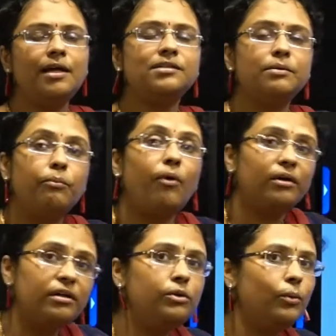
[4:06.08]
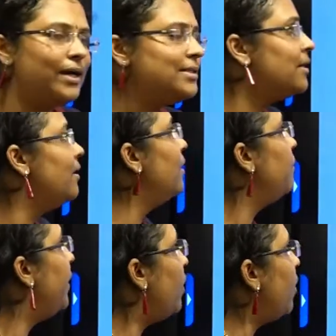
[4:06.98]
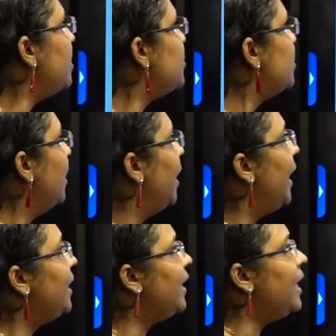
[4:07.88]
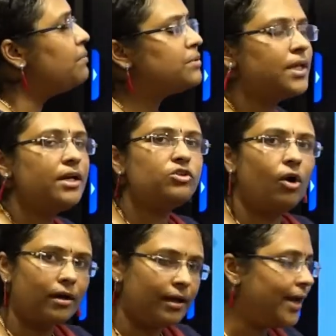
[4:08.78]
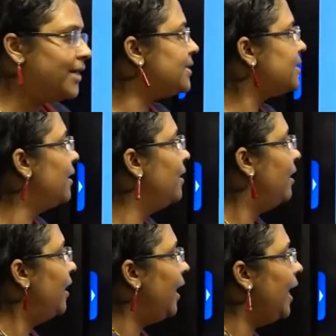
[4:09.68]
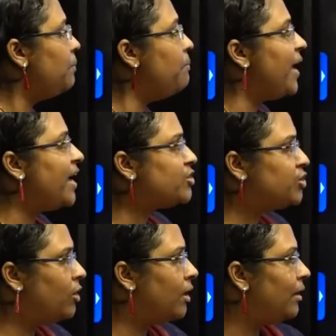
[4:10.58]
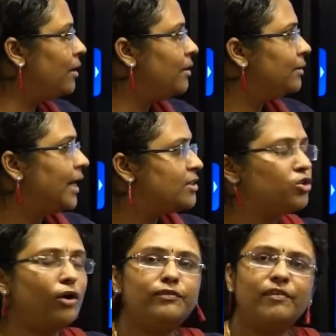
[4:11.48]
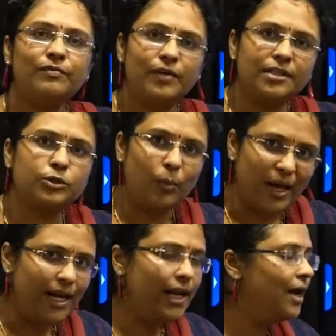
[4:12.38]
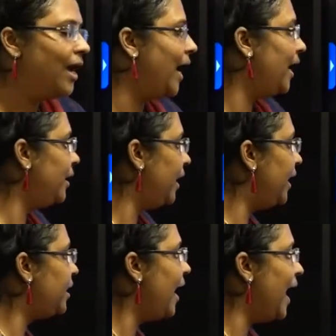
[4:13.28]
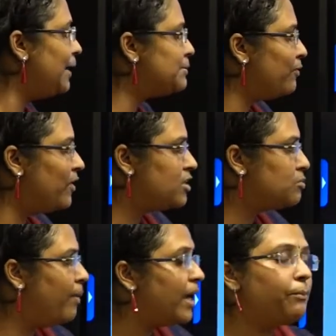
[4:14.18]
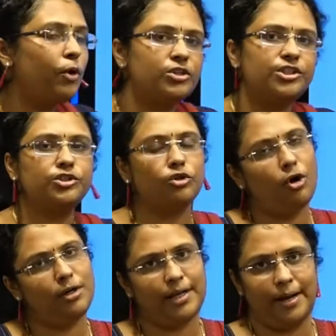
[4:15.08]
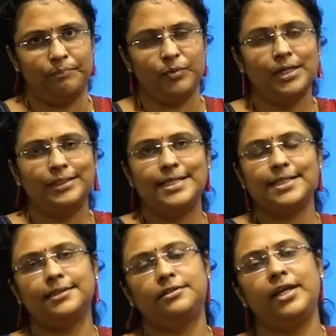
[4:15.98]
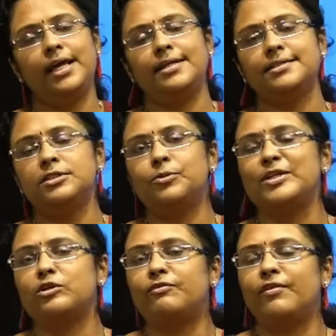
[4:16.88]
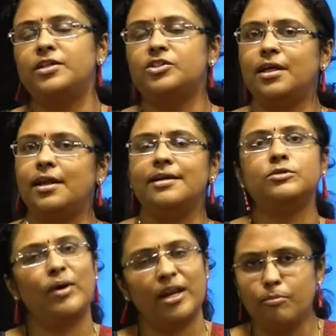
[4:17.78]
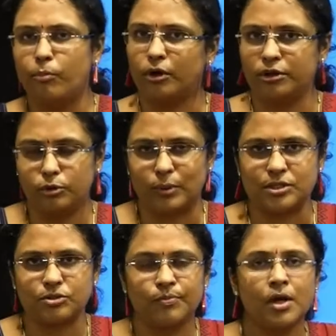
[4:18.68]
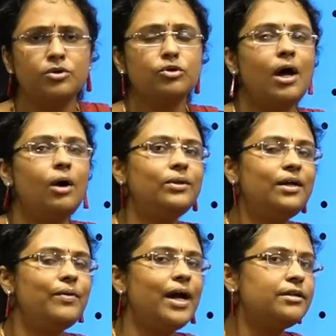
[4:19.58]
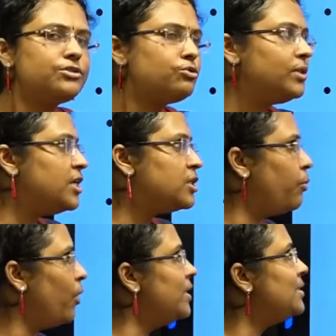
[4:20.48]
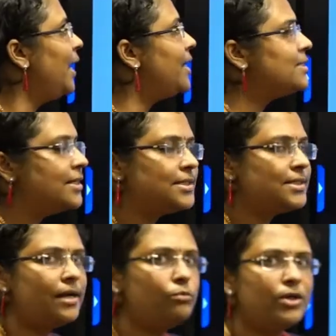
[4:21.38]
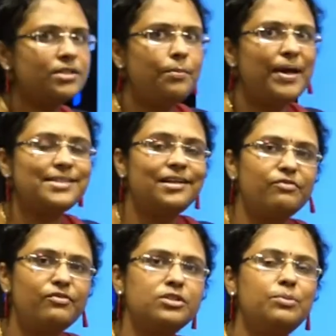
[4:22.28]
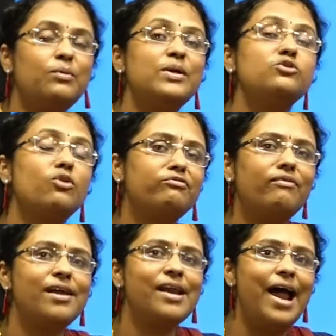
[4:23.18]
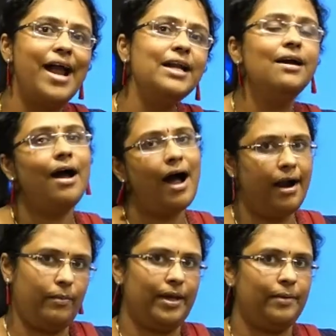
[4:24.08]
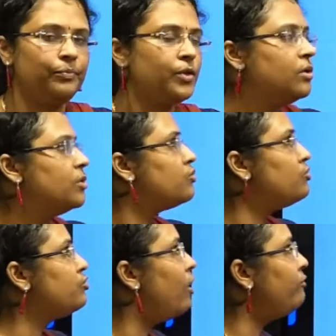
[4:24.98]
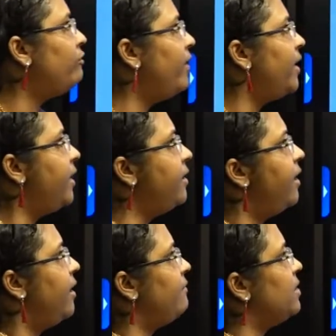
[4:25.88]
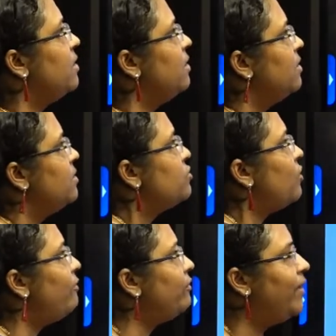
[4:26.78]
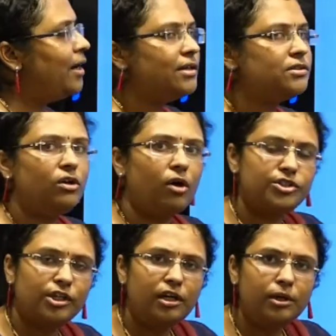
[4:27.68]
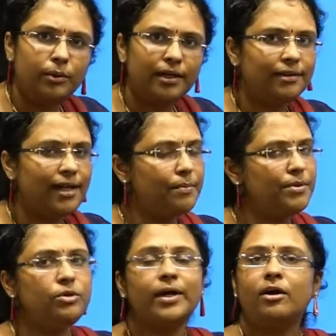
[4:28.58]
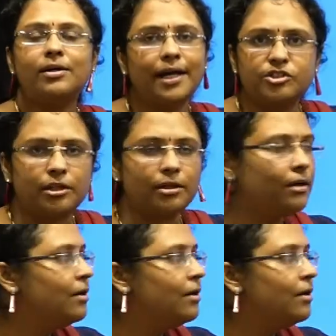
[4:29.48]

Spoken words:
is important to us because it keeps things organized, it makes sure that software works well, and it helps finish big projects on time. These are the three reasons why software engineering is very important to us. So, now that we understood these points, let us understand what is the basic difference between software and hardware. So, software and hardware. Software is a logical unit. That means you cannot touch it.